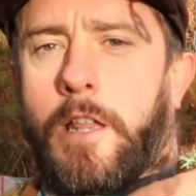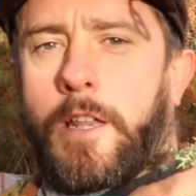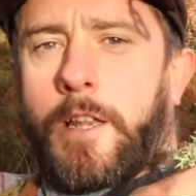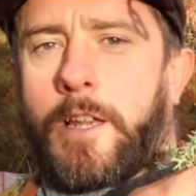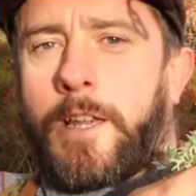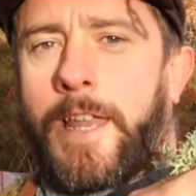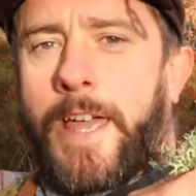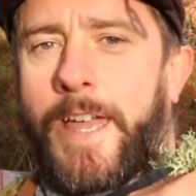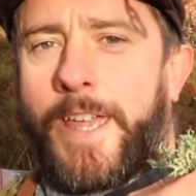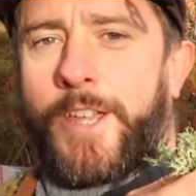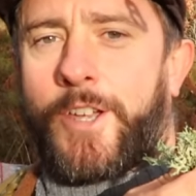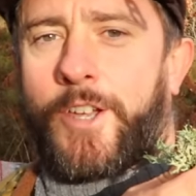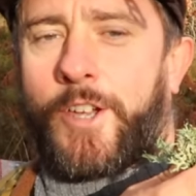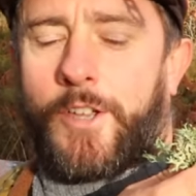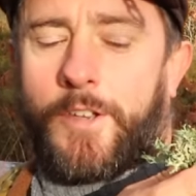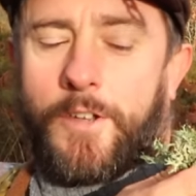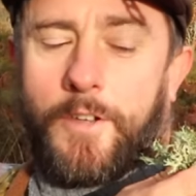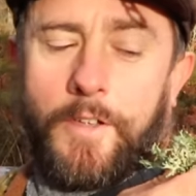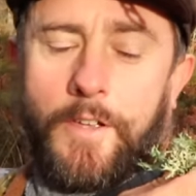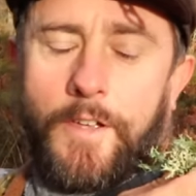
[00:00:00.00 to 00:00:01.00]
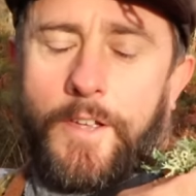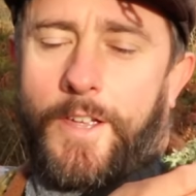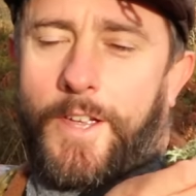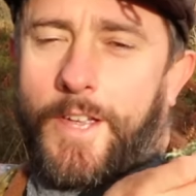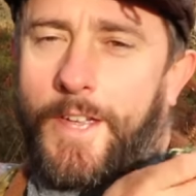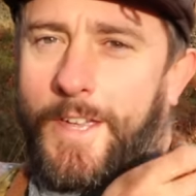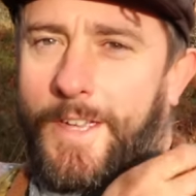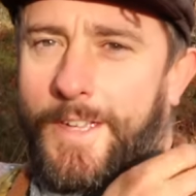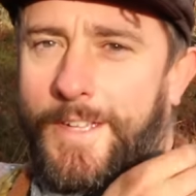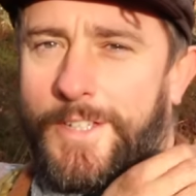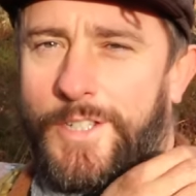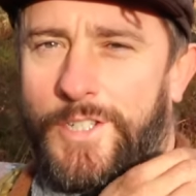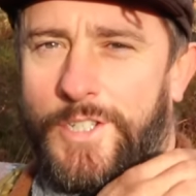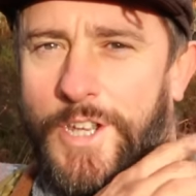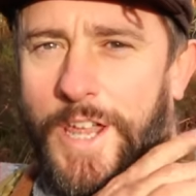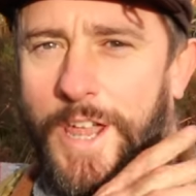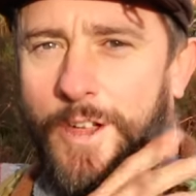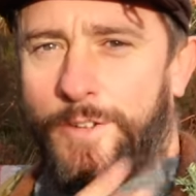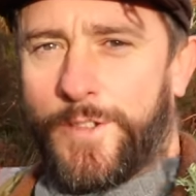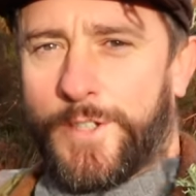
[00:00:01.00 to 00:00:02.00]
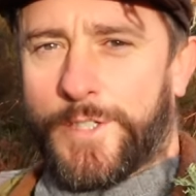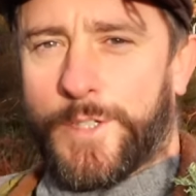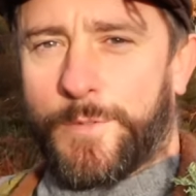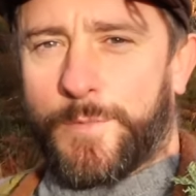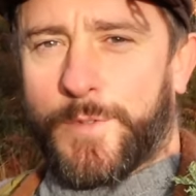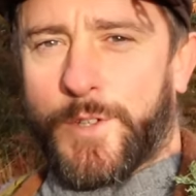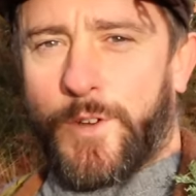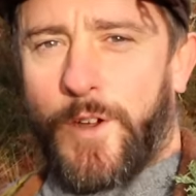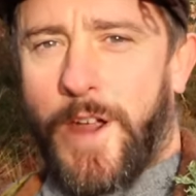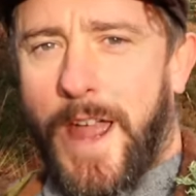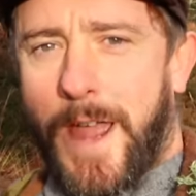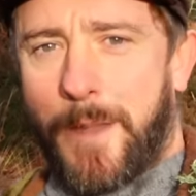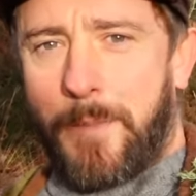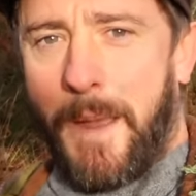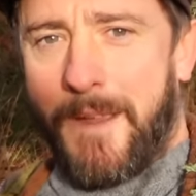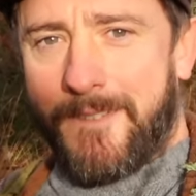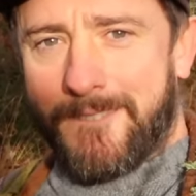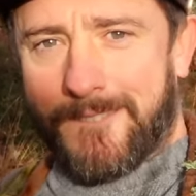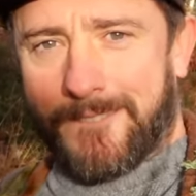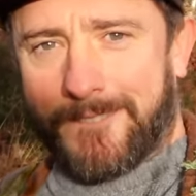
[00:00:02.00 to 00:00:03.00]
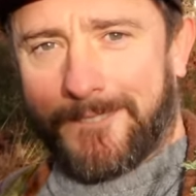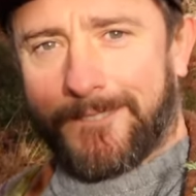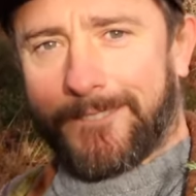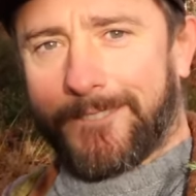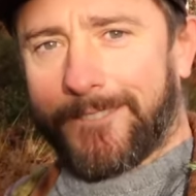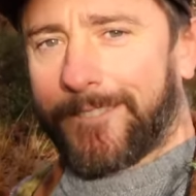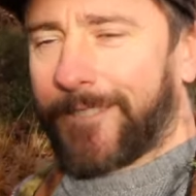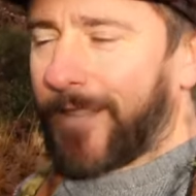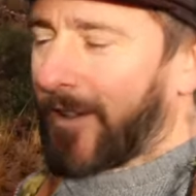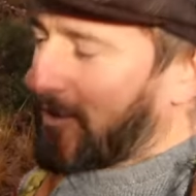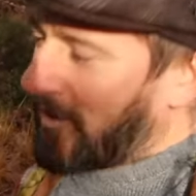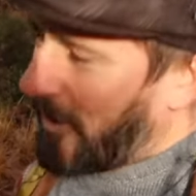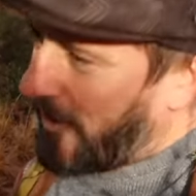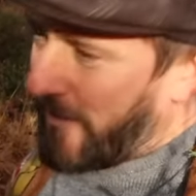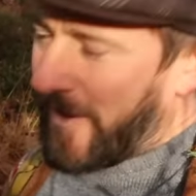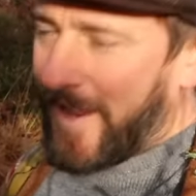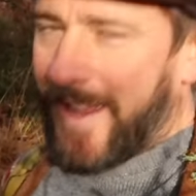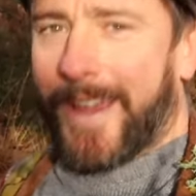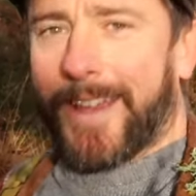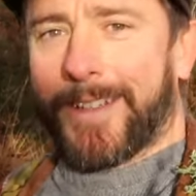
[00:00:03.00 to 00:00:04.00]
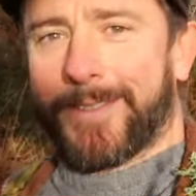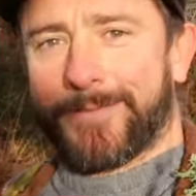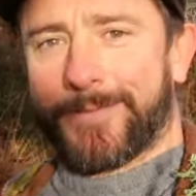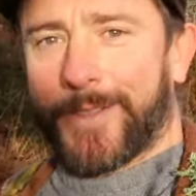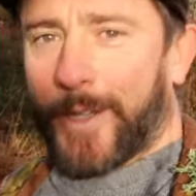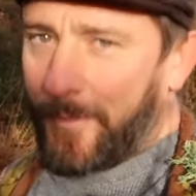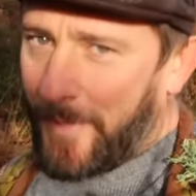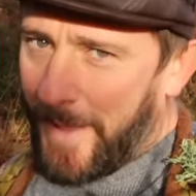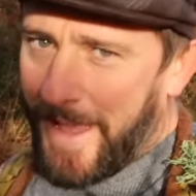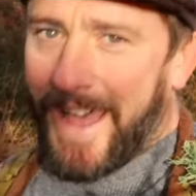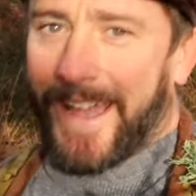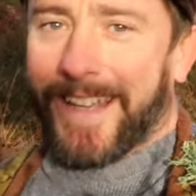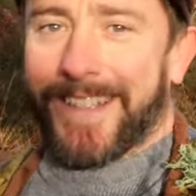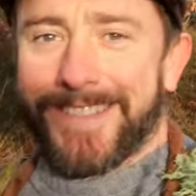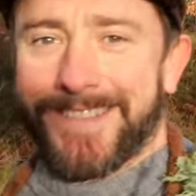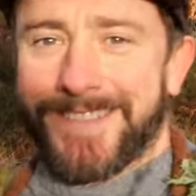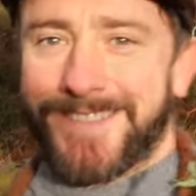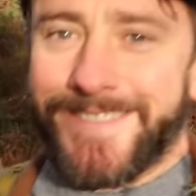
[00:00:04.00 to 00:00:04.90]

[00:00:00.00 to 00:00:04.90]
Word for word: like and share and subscribe. Sorry, goodbye.